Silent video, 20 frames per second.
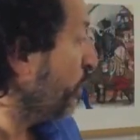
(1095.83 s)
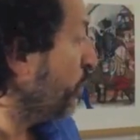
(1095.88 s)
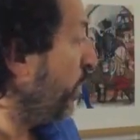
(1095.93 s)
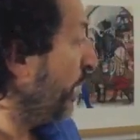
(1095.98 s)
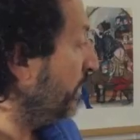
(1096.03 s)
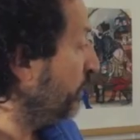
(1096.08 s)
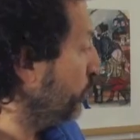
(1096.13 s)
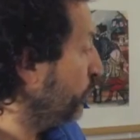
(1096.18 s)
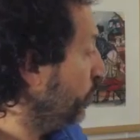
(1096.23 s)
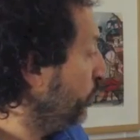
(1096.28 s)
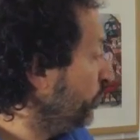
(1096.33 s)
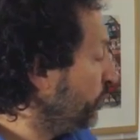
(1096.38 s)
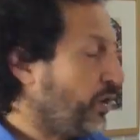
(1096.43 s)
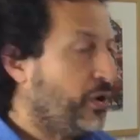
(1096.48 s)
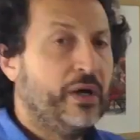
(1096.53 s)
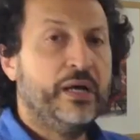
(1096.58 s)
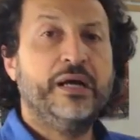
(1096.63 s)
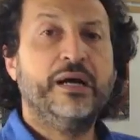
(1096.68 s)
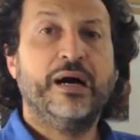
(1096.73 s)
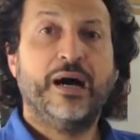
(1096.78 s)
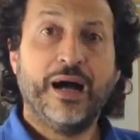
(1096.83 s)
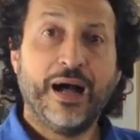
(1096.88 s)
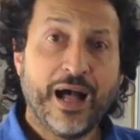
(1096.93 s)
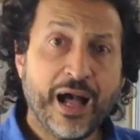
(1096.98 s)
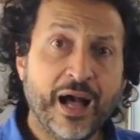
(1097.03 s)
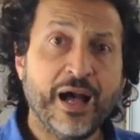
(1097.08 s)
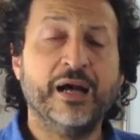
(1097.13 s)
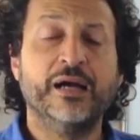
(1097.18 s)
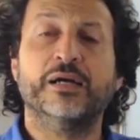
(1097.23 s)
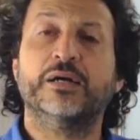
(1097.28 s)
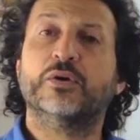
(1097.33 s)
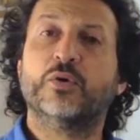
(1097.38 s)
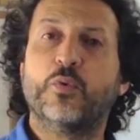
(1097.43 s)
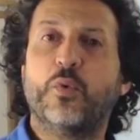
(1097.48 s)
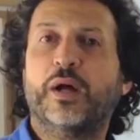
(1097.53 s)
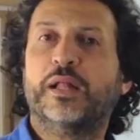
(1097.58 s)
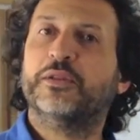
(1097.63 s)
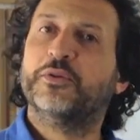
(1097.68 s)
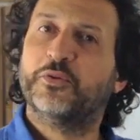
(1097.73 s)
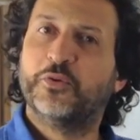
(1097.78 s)
qualcuno a
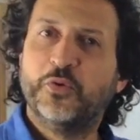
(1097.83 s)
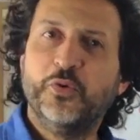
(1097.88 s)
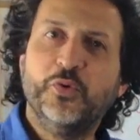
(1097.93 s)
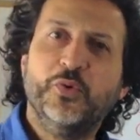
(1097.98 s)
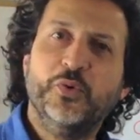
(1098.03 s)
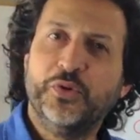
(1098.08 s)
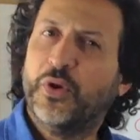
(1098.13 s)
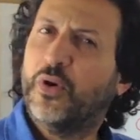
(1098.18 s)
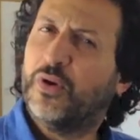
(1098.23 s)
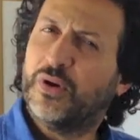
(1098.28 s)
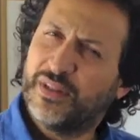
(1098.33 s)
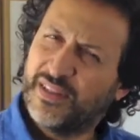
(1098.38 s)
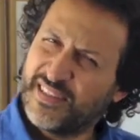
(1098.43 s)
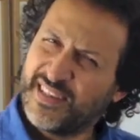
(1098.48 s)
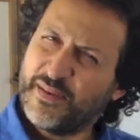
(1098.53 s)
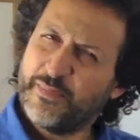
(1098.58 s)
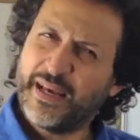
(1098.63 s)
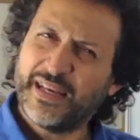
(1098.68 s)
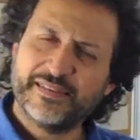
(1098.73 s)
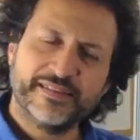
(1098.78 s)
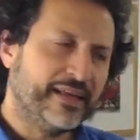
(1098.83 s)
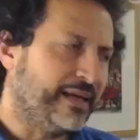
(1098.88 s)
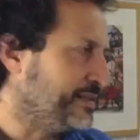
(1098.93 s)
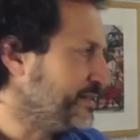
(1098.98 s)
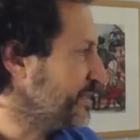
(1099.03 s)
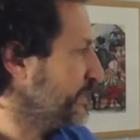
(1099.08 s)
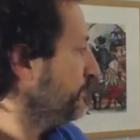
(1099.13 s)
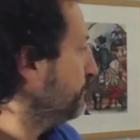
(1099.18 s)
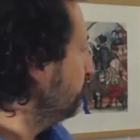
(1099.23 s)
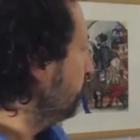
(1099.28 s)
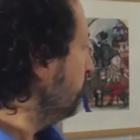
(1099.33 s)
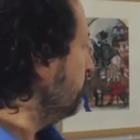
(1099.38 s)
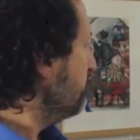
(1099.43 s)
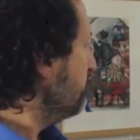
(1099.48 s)
qualcuno. Does that make sense?